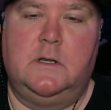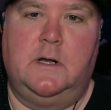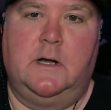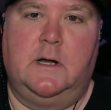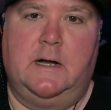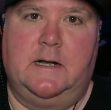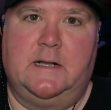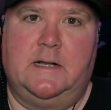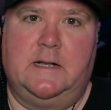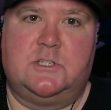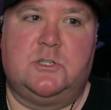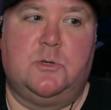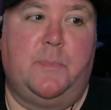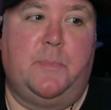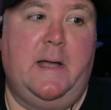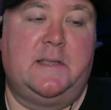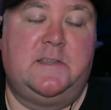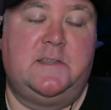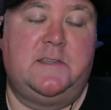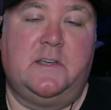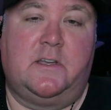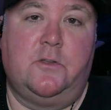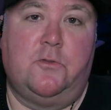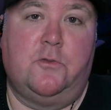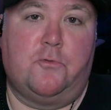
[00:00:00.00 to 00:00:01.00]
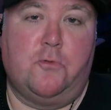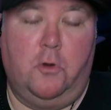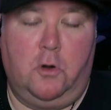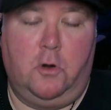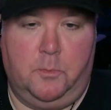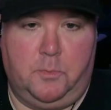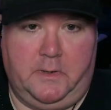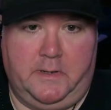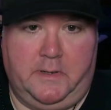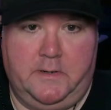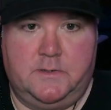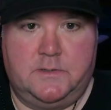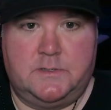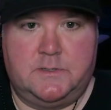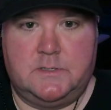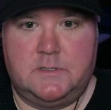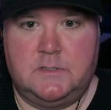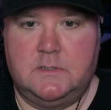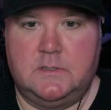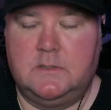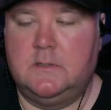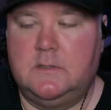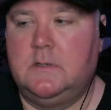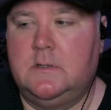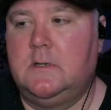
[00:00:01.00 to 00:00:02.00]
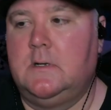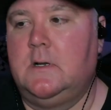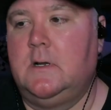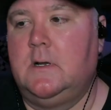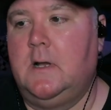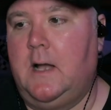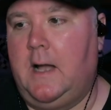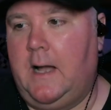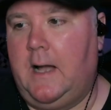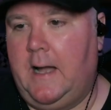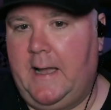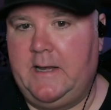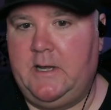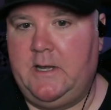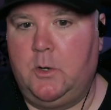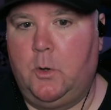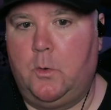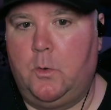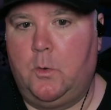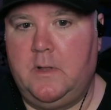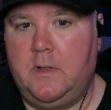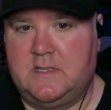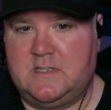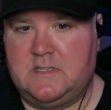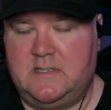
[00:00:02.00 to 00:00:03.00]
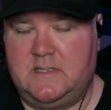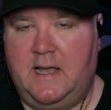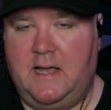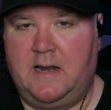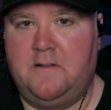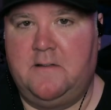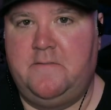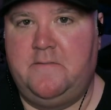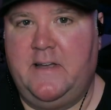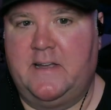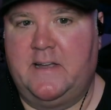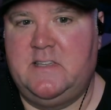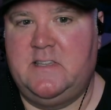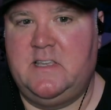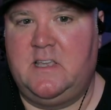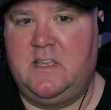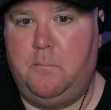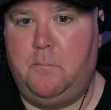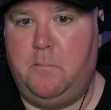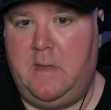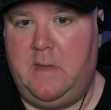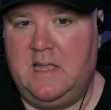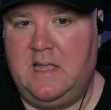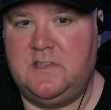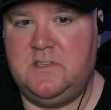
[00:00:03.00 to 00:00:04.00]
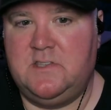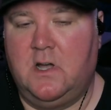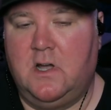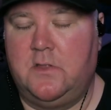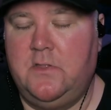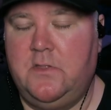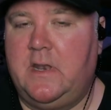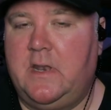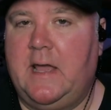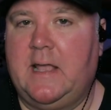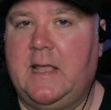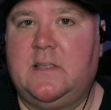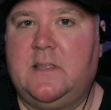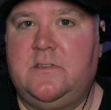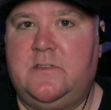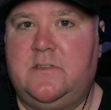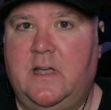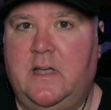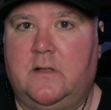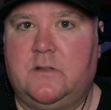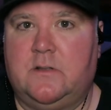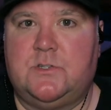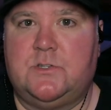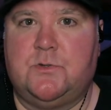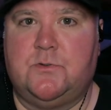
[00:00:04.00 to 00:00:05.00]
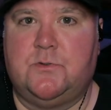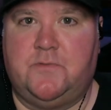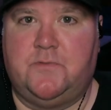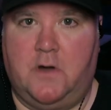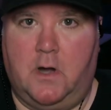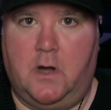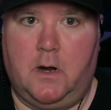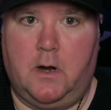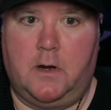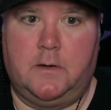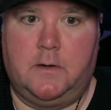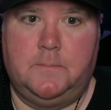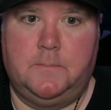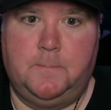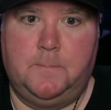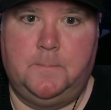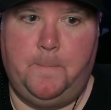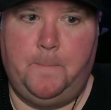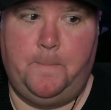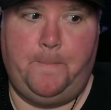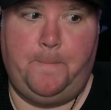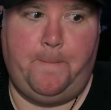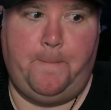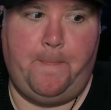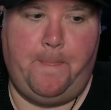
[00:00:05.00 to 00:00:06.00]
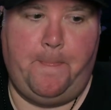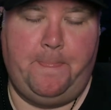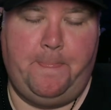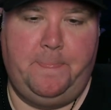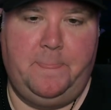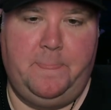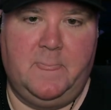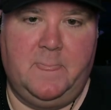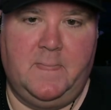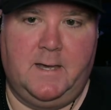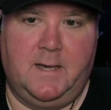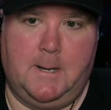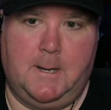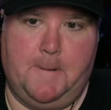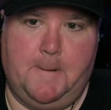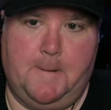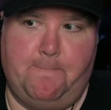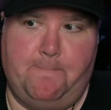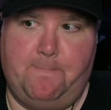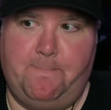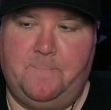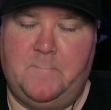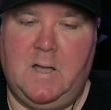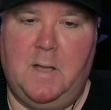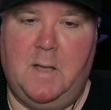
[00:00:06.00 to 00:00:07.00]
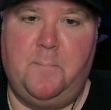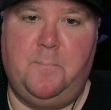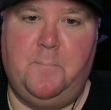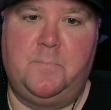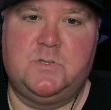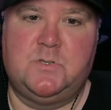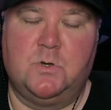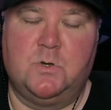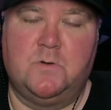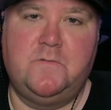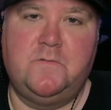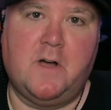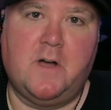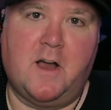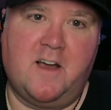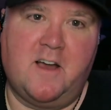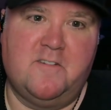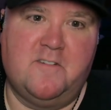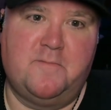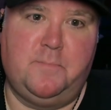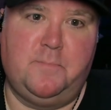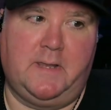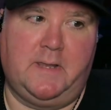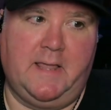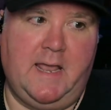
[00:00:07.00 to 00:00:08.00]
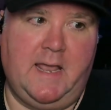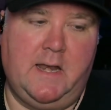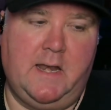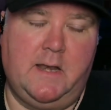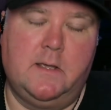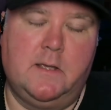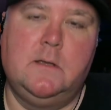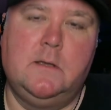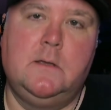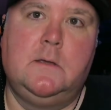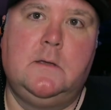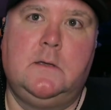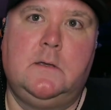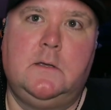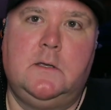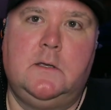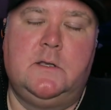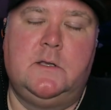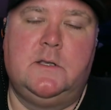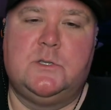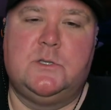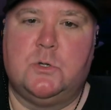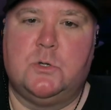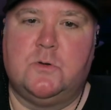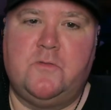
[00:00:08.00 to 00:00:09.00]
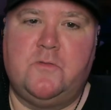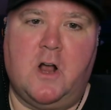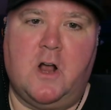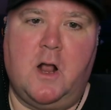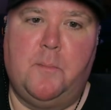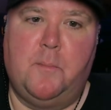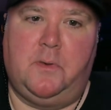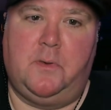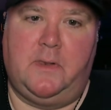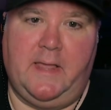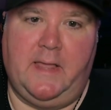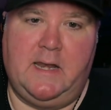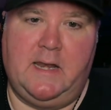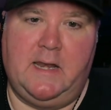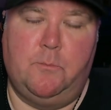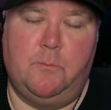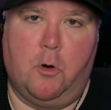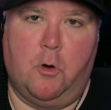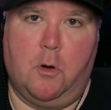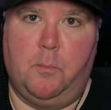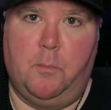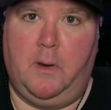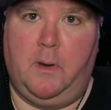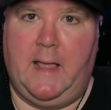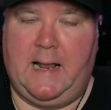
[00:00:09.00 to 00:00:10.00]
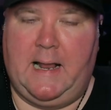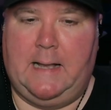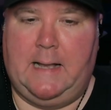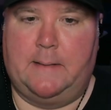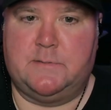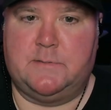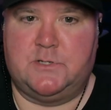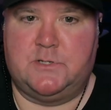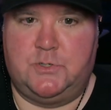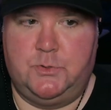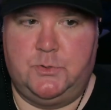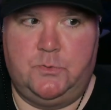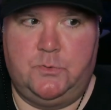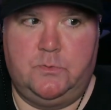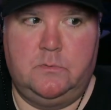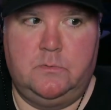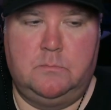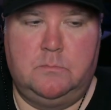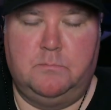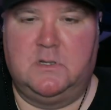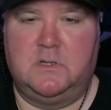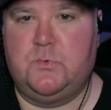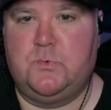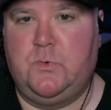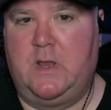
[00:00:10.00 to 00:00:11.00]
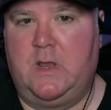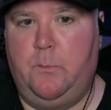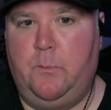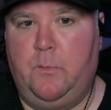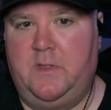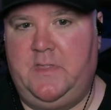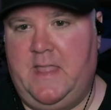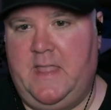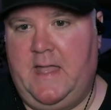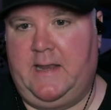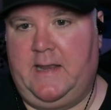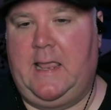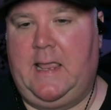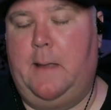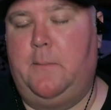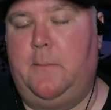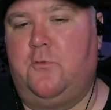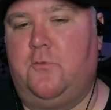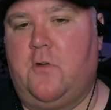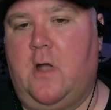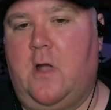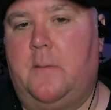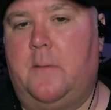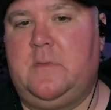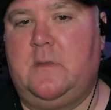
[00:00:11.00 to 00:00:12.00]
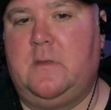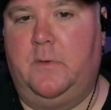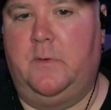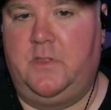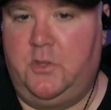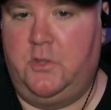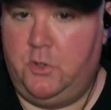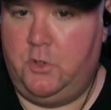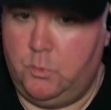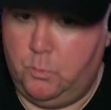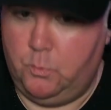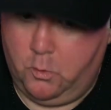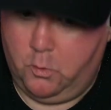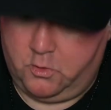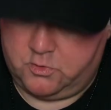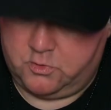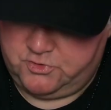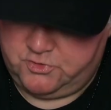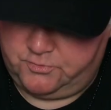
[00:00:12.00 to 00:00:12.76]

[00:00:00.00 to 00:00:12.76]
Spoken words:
So back to controller players. It's not affecting me a ton that I can tell so far. So far I played more Black Ops 2 between when that game dropped and when the new Warzone